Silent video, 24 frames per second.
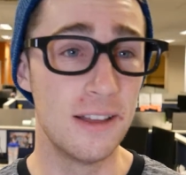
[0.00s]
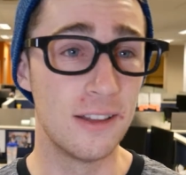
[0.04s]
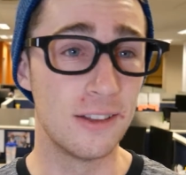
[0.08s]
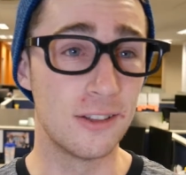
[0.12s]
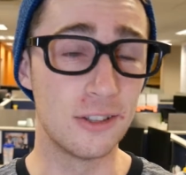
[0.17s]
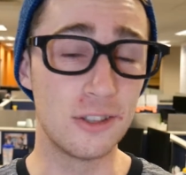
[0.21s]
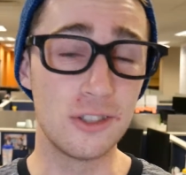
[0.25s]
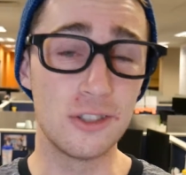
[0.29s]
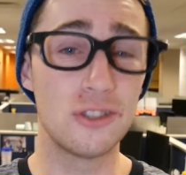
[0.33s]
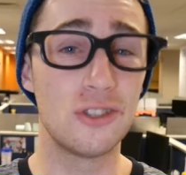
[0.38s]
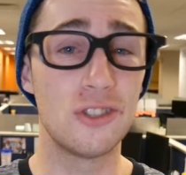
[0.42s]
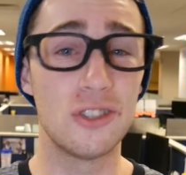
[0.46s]

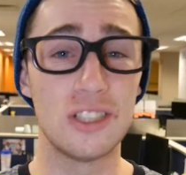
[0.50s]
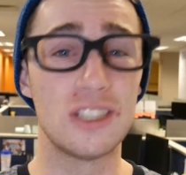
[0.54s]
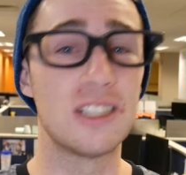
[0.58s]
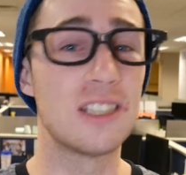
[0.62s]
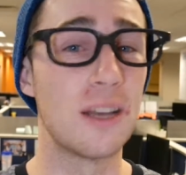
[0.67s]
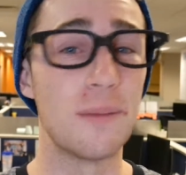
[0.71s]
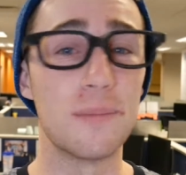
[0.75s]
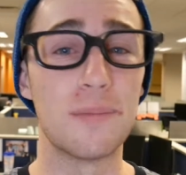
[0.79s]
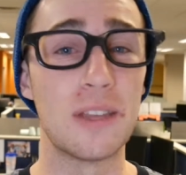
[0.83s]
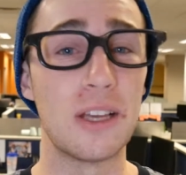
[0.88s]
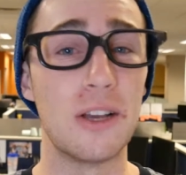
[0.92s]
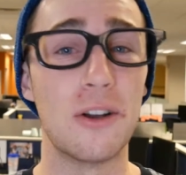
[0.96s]
There's usually
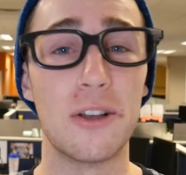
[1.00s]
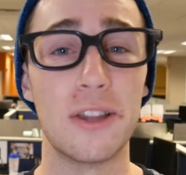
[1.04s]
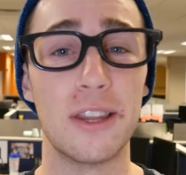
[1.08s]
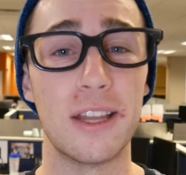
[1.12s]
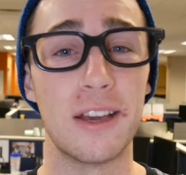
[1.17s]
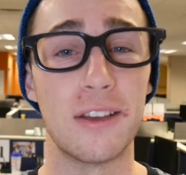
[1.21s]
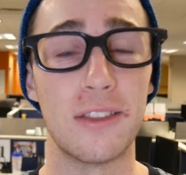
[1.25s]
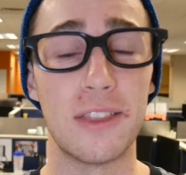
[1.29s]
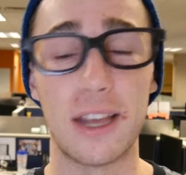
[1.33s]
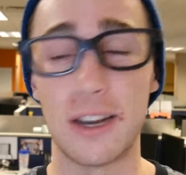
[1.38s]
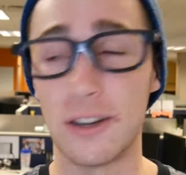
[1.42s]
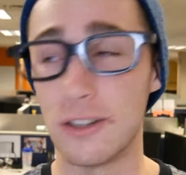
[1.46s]
something on
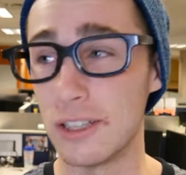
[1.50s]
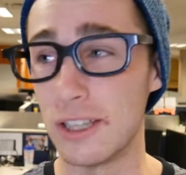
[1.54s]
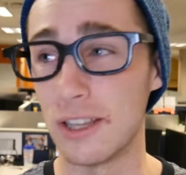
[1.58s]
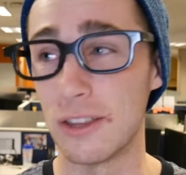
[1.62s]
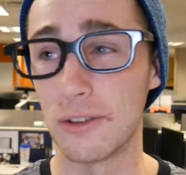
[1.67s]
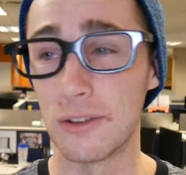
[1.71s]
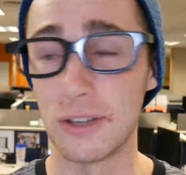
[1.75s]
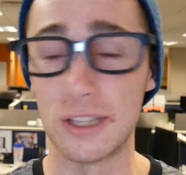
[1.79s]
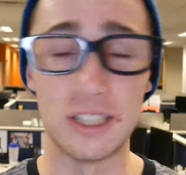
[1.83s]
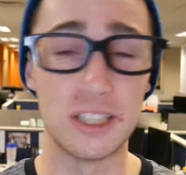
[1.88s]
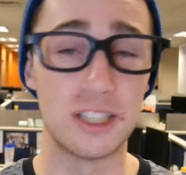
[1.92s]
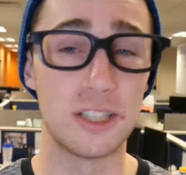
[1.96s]
there that'll
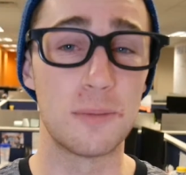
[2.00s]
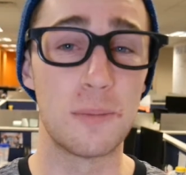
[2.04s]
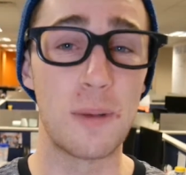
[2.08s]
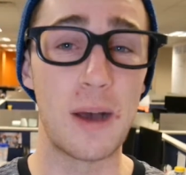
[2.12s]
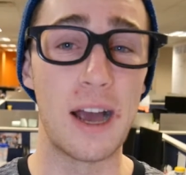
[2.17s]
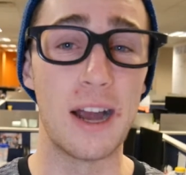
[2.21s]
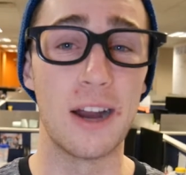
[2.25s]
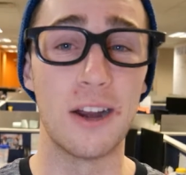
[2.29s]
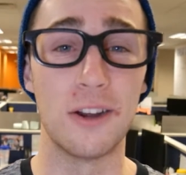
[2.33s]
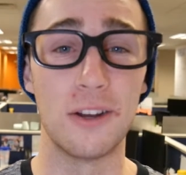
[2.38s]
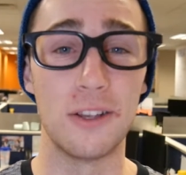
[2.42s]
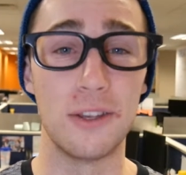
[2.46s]
either
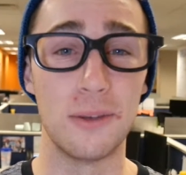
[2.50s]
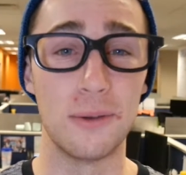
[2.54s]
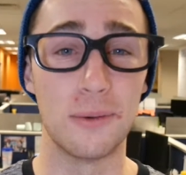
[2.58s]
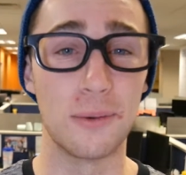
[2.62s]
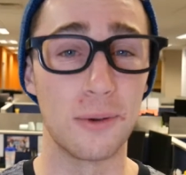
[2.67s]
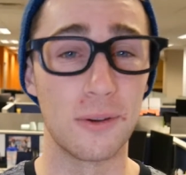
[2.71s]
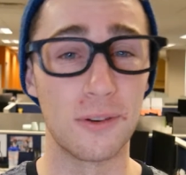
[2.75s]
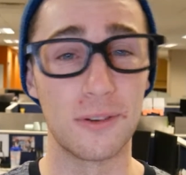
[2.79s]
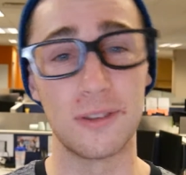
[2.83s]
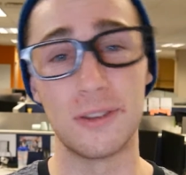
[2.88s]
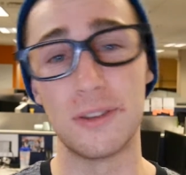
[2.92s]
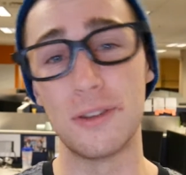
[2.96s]
inspire you,
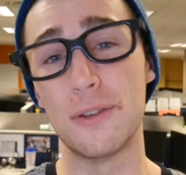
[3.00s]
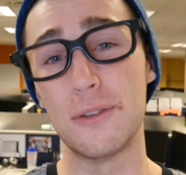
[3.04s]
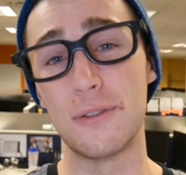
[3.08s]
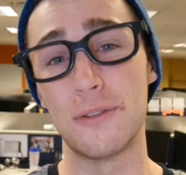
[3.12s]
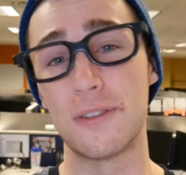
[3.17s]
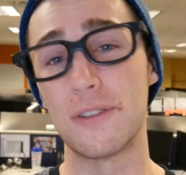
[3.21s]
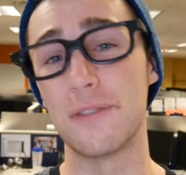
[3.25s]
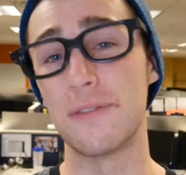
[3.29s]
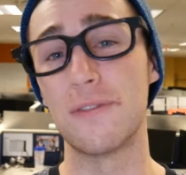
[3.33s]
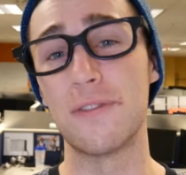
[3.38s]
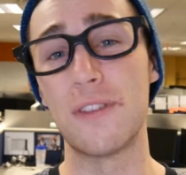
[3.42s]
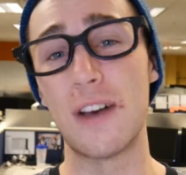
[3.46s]
or you
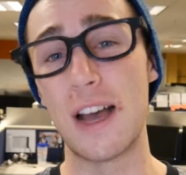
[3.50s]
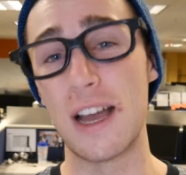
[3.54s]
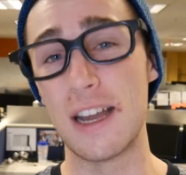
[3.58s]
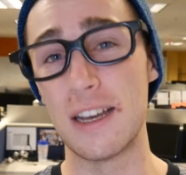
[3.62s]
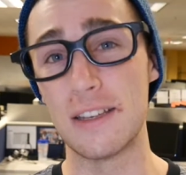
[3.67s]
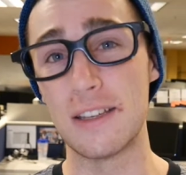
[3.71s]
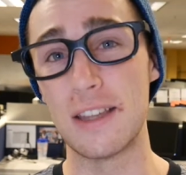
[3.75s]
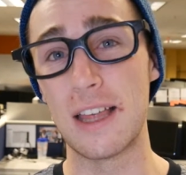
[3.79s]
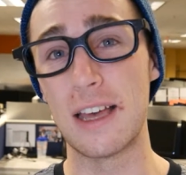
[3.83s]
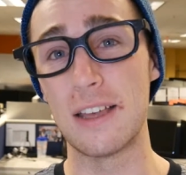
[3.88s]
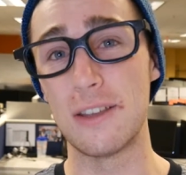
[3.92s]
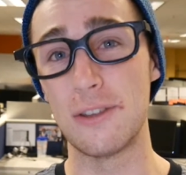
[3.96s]
can
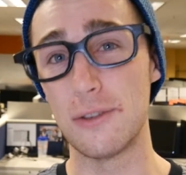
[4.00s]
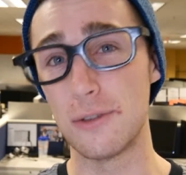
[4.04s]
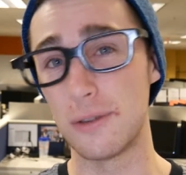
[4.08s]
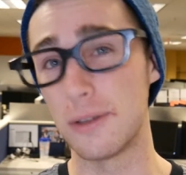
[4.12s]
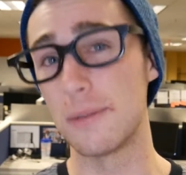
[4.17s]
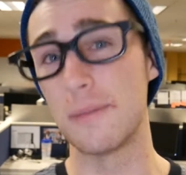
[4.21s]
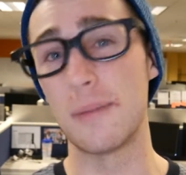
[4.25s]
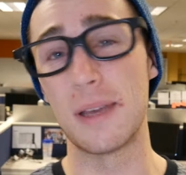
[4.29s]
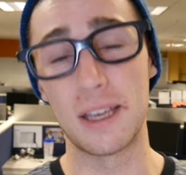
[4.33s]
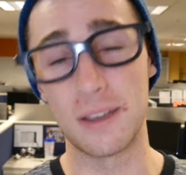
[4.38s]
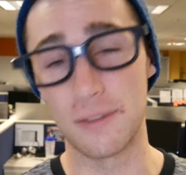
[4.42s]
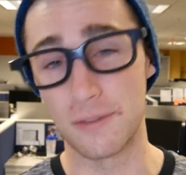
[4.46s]
find that you
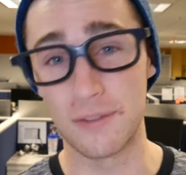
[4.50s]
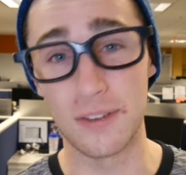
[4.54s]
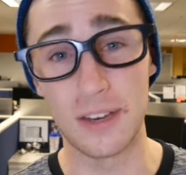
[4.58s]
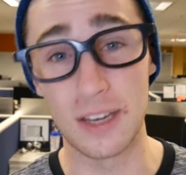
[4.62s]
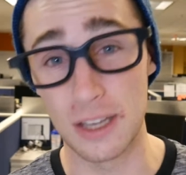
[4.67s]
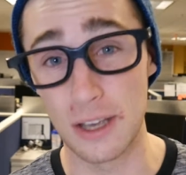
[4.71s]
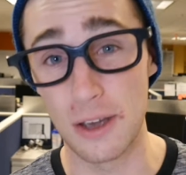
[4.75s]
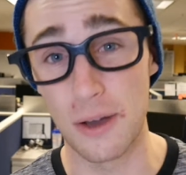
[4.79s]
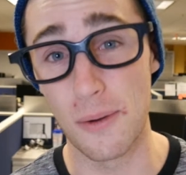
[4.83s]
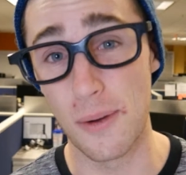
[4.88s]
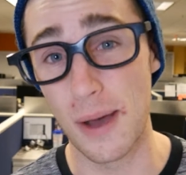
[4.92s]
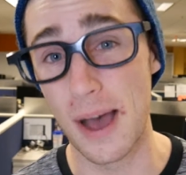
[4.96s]
can make a
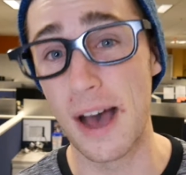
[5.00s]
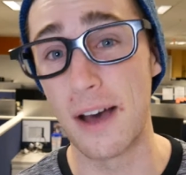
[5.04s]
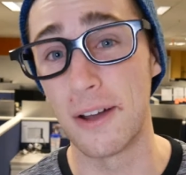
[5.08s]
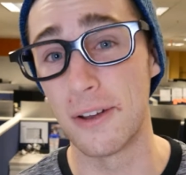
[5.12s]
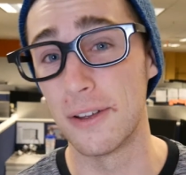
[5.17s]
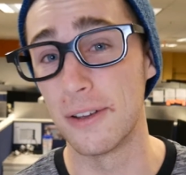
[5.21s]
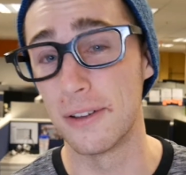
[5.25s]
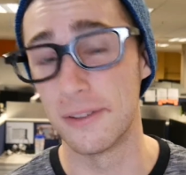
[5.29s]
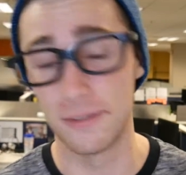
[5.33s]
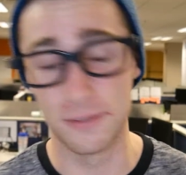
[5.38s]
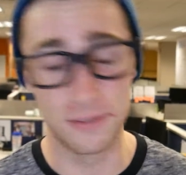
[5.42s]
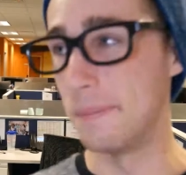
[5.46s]
video out
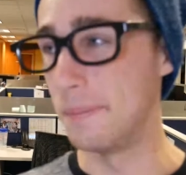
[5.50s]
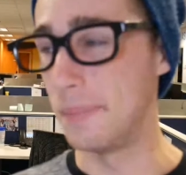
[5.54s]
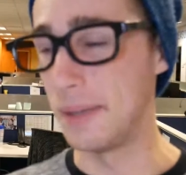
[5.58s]
of.